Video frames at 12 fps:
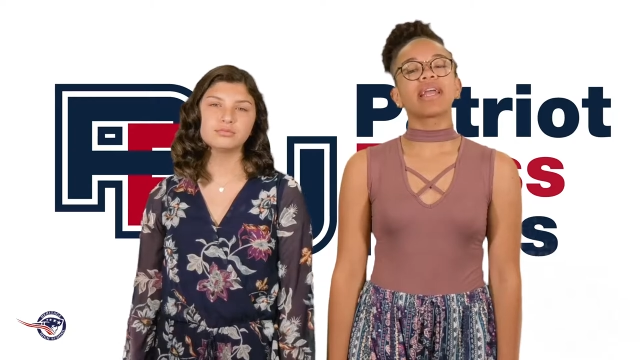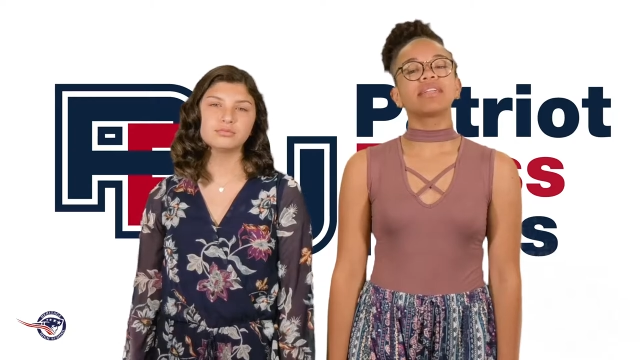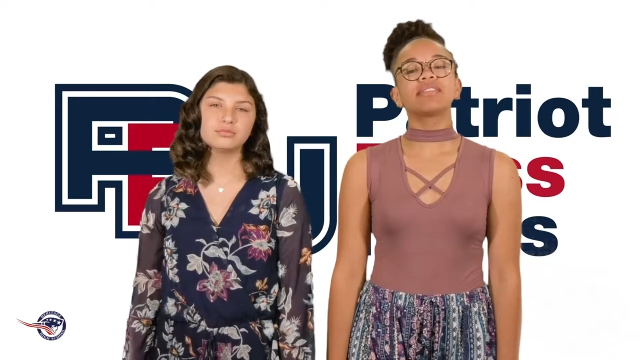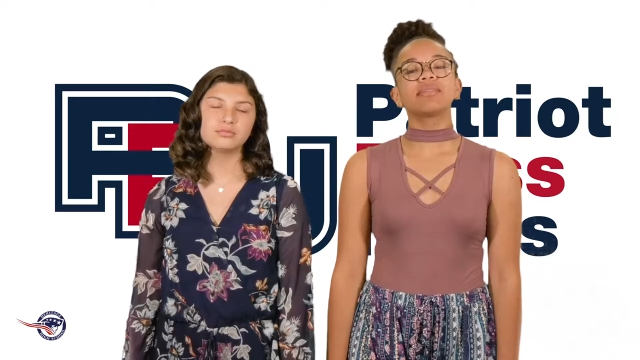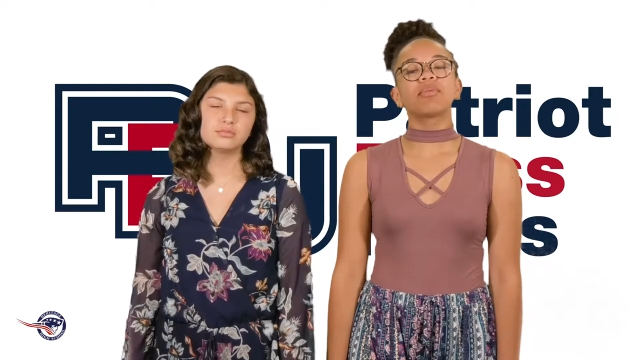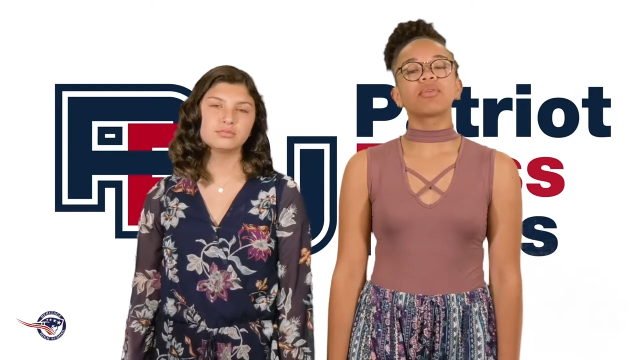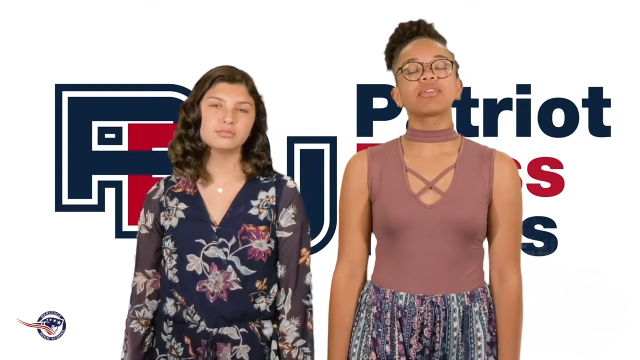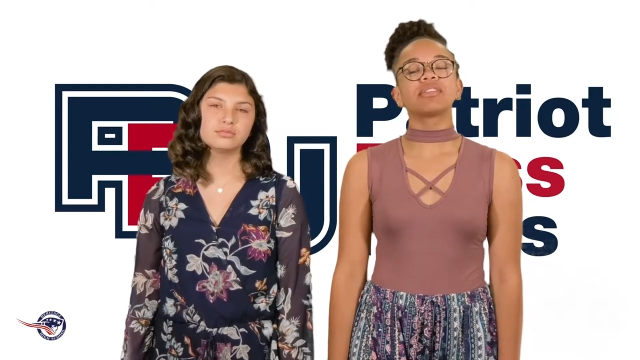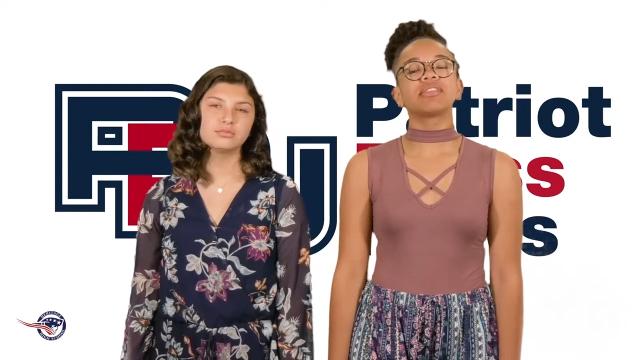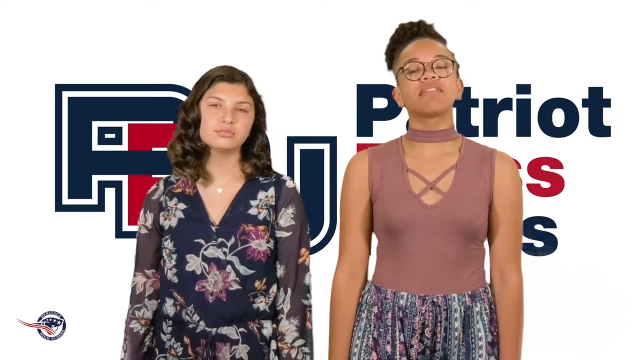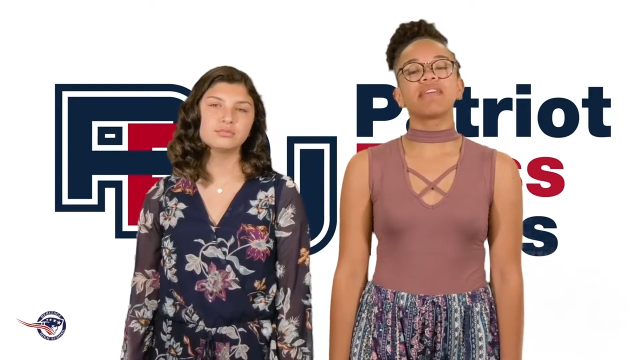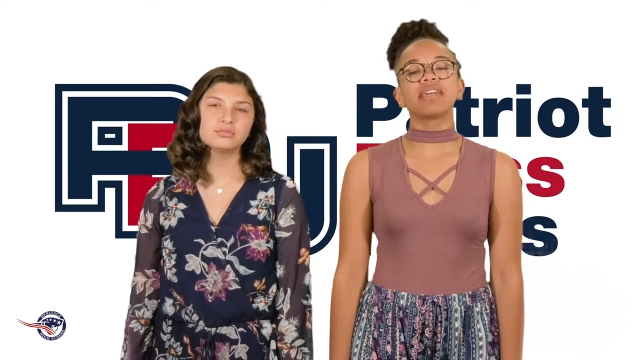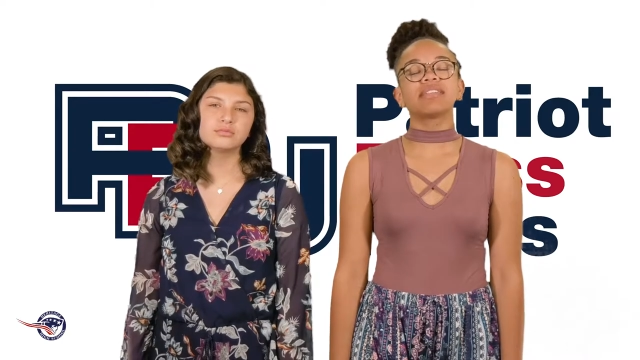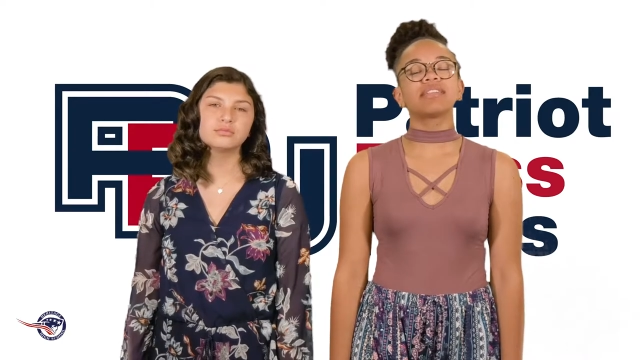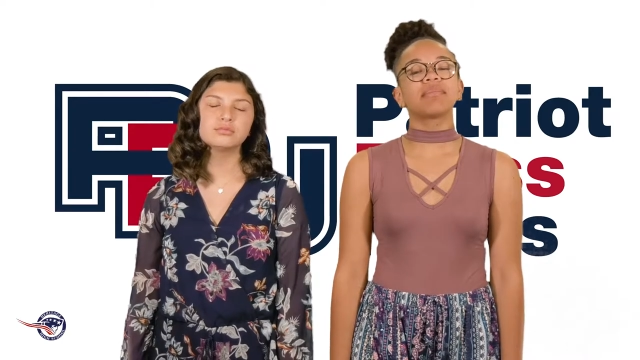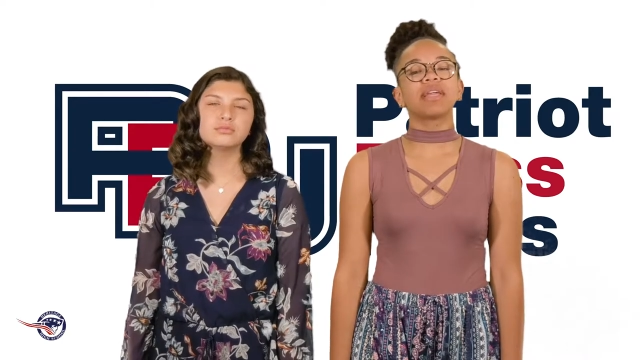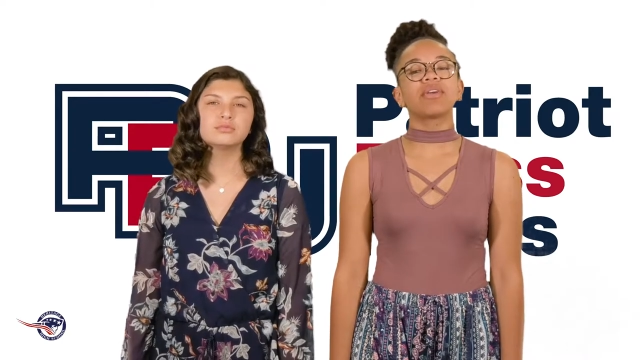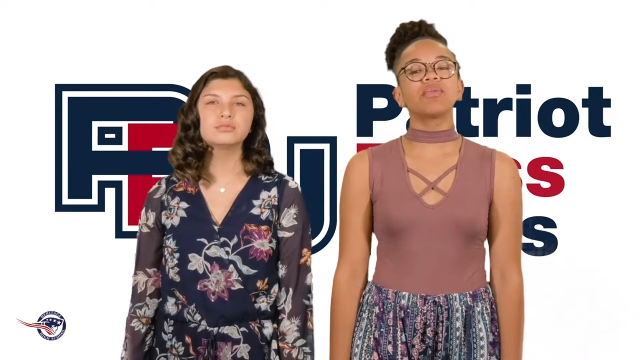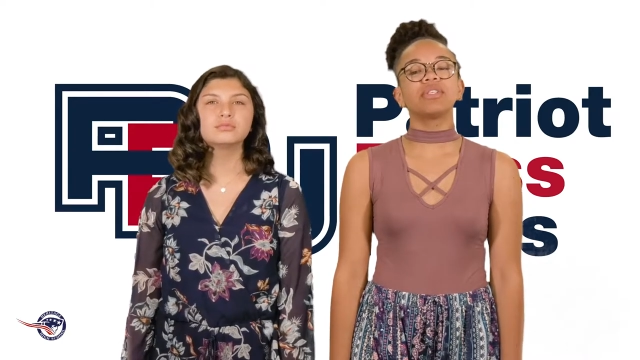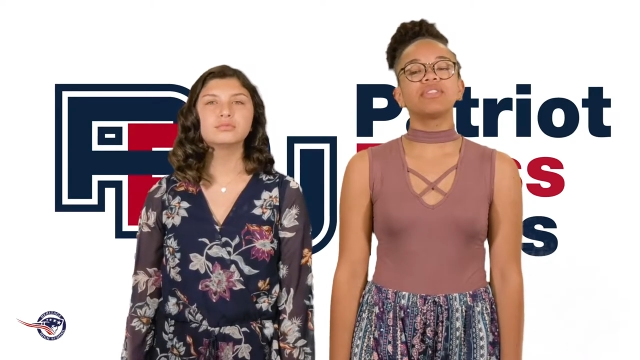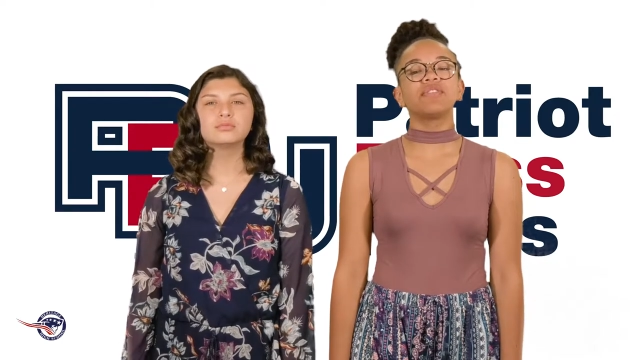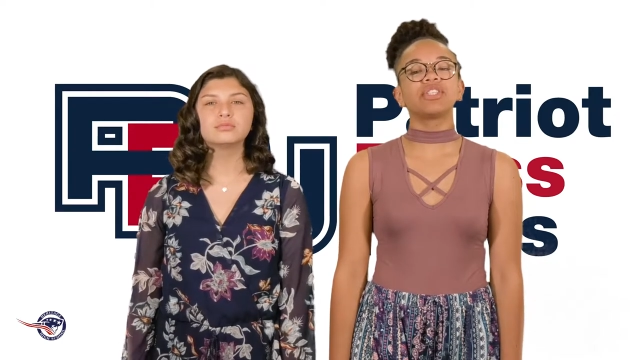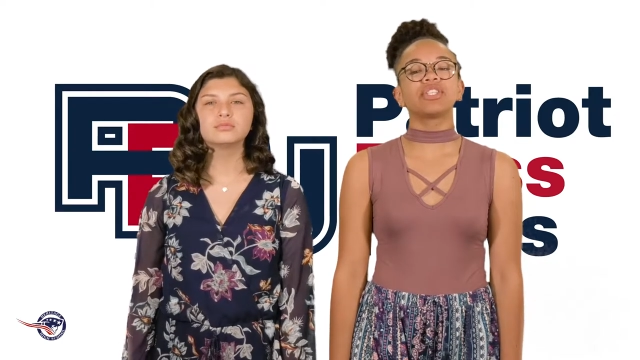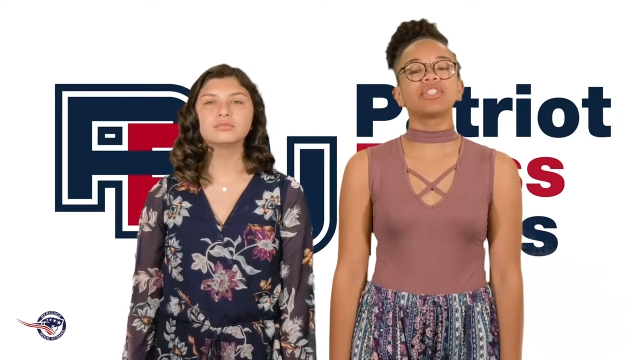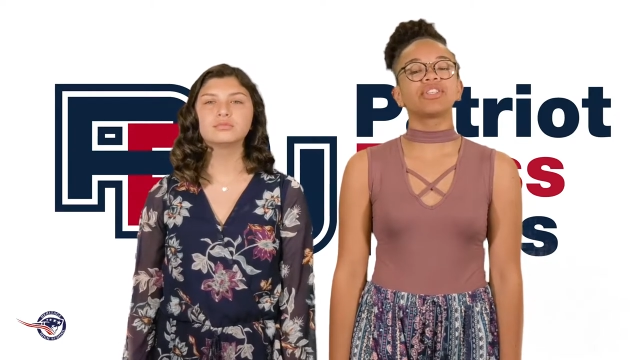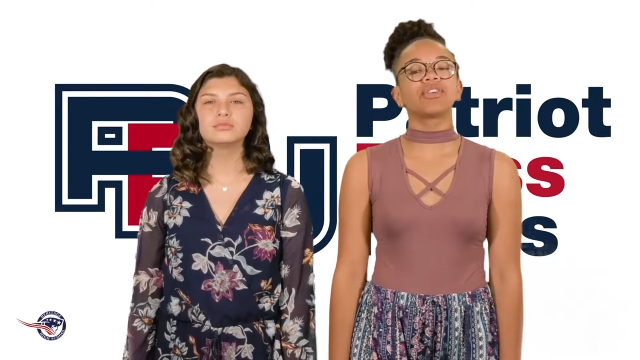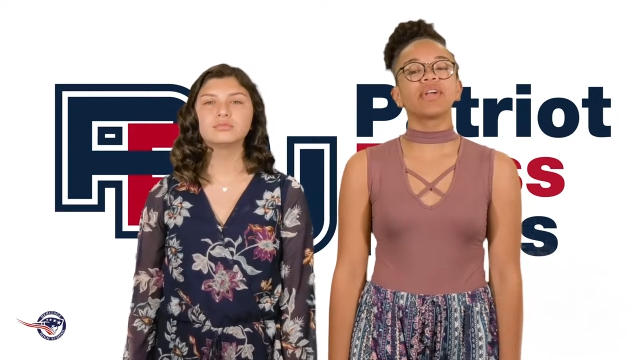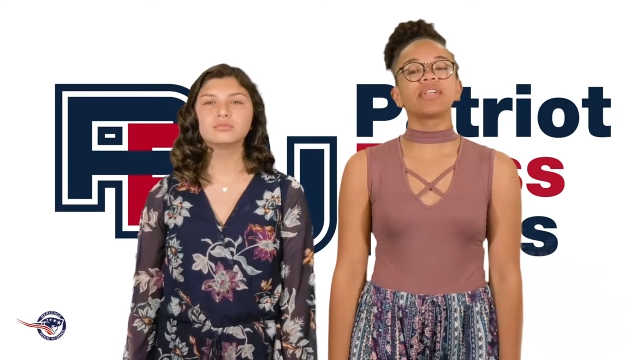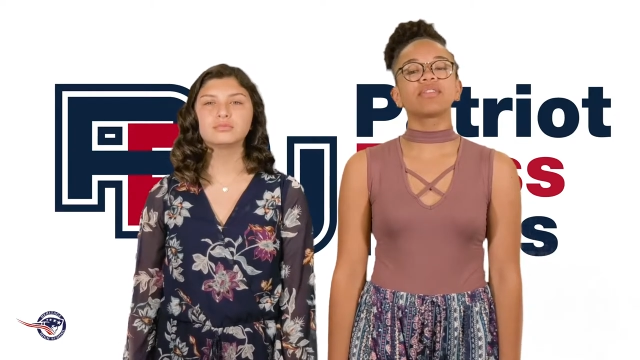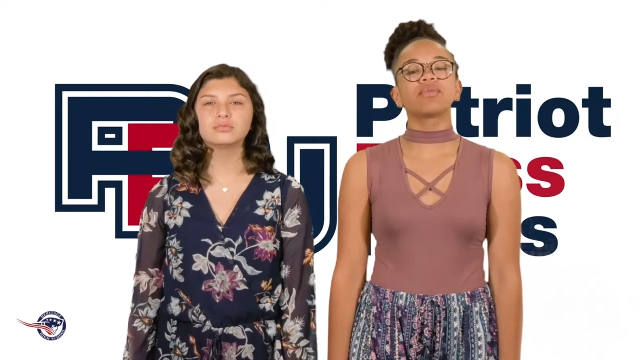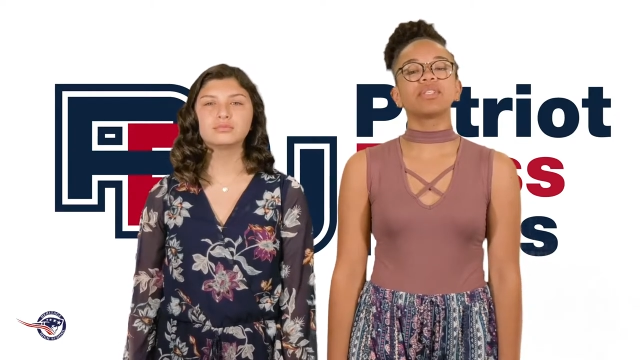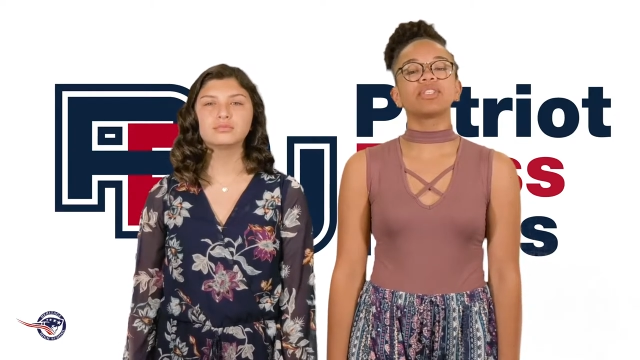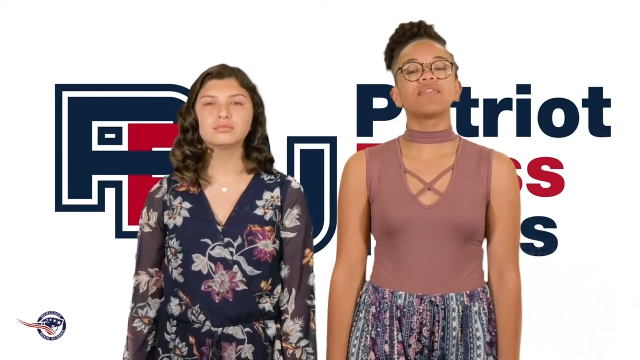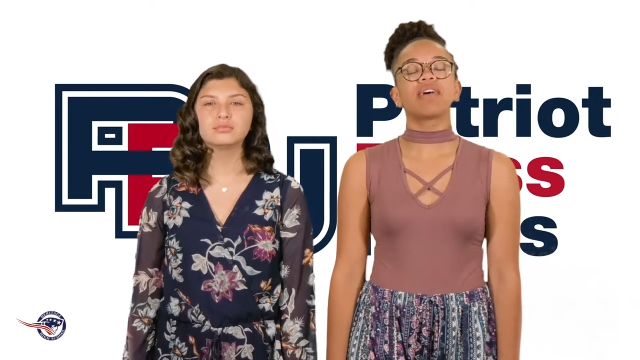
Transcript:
Speaker 1: and supporters advance the Make-A-Wish vision to grant the wish of